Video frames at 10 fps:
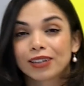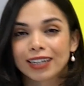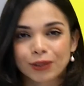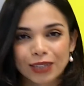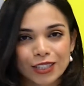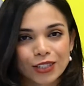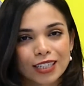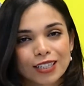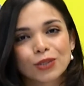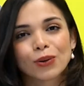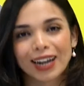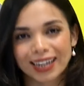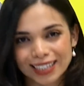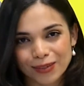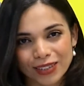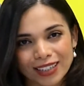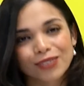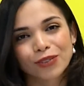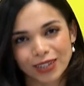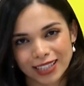congratulations, you are
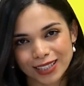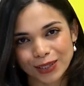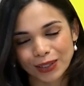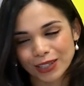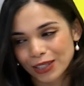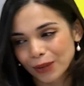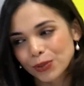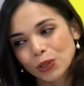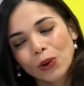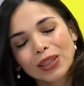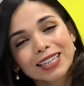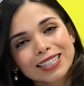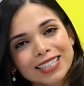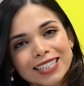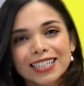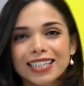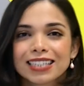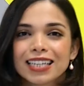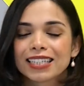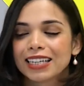accepted for this scholarship. So this
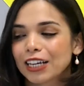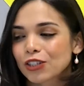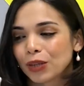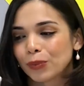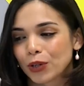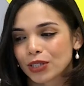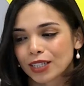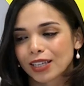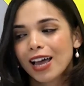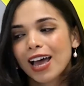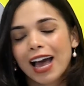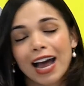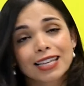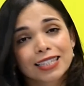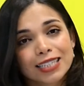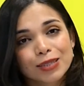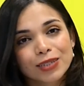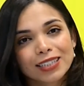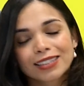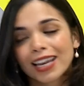is the selection process:
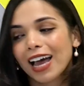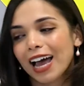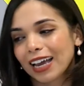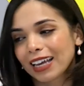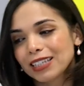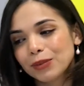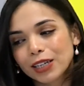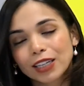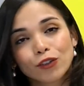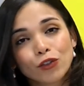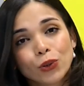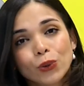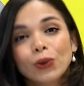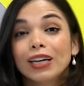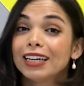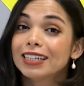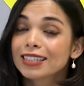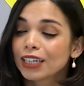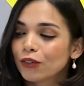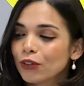assessment, academic review,
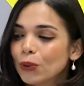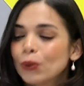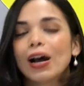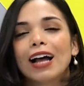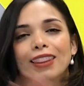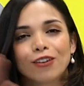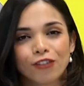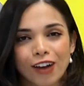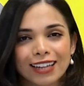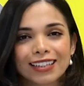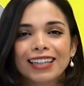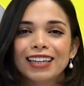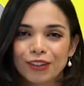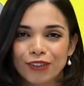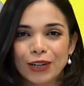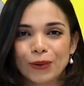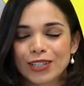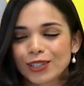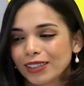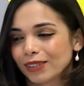interview, and the final
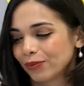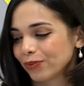evaluation.